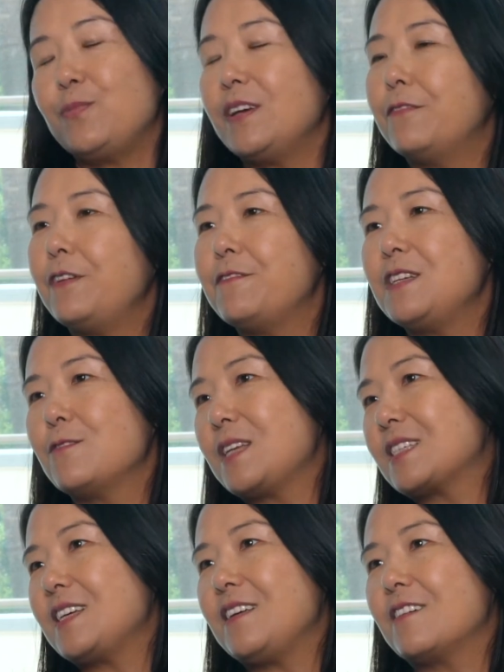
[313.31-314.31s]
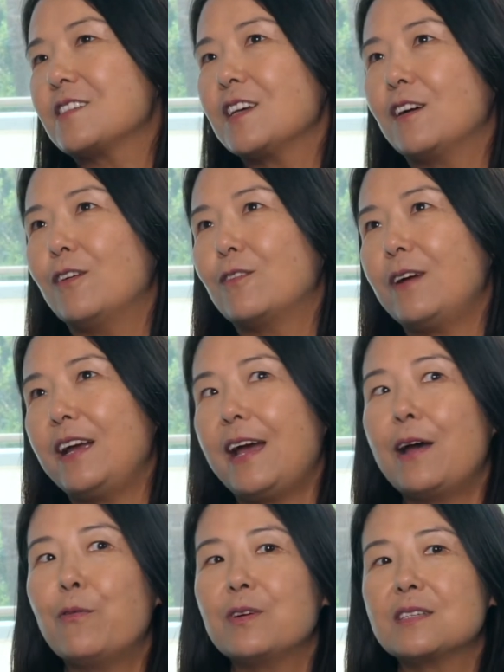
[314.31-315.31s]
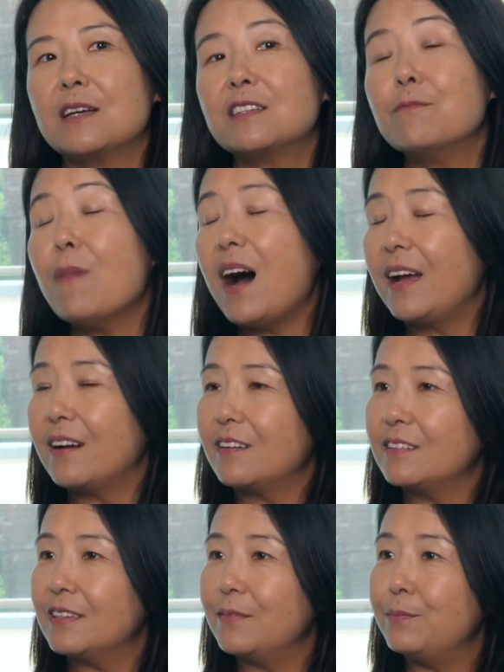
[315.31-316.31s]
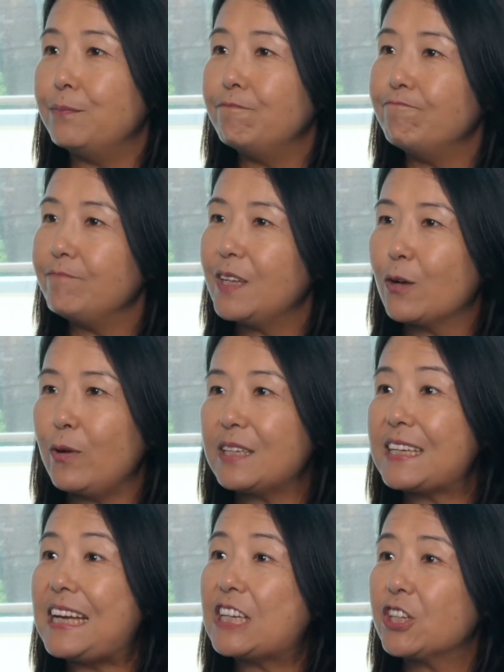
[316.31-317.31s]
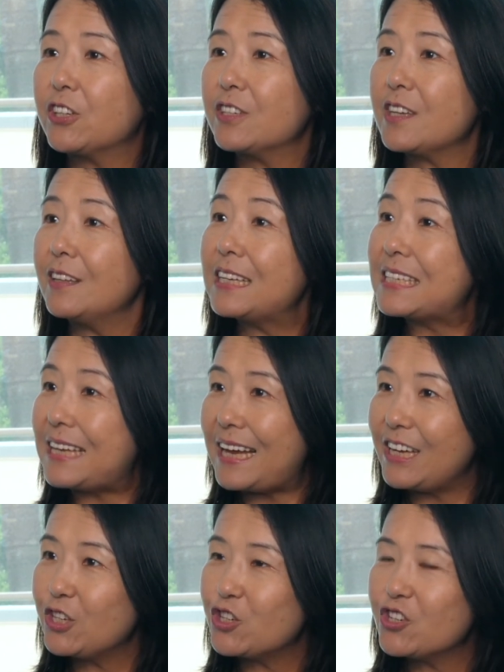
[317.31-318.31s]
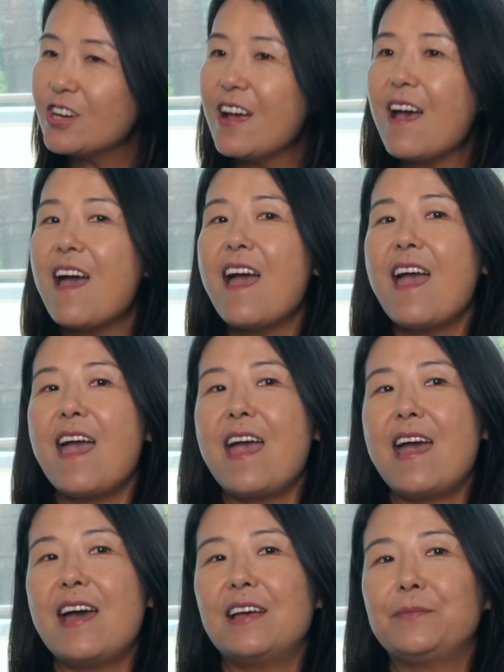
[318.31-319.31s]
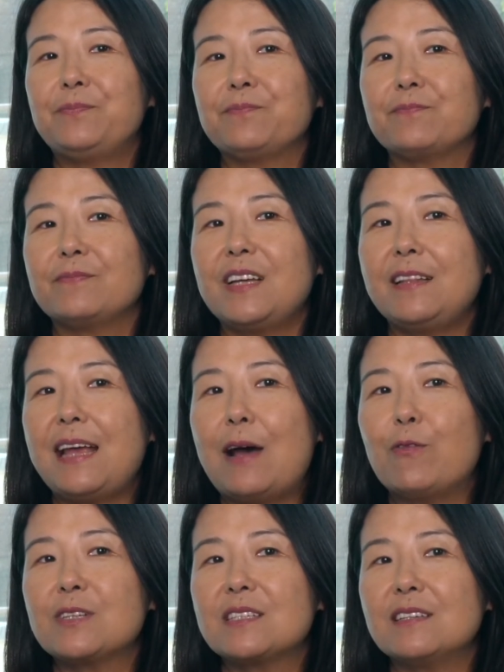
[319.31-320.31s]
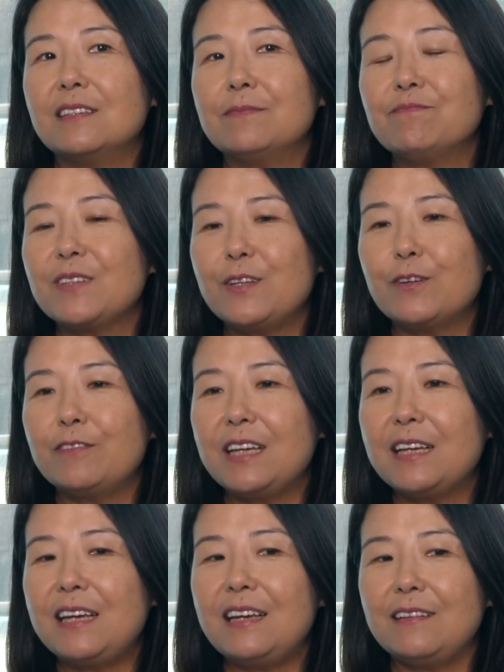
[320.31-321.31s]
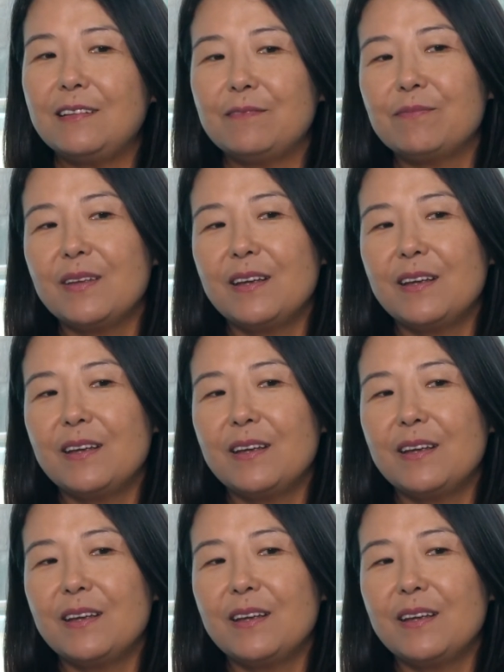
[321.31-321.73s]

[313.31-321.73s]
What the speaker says: be 15 or 16 years ago, right? I was admired the great hitters on the stage. And then I was thinking,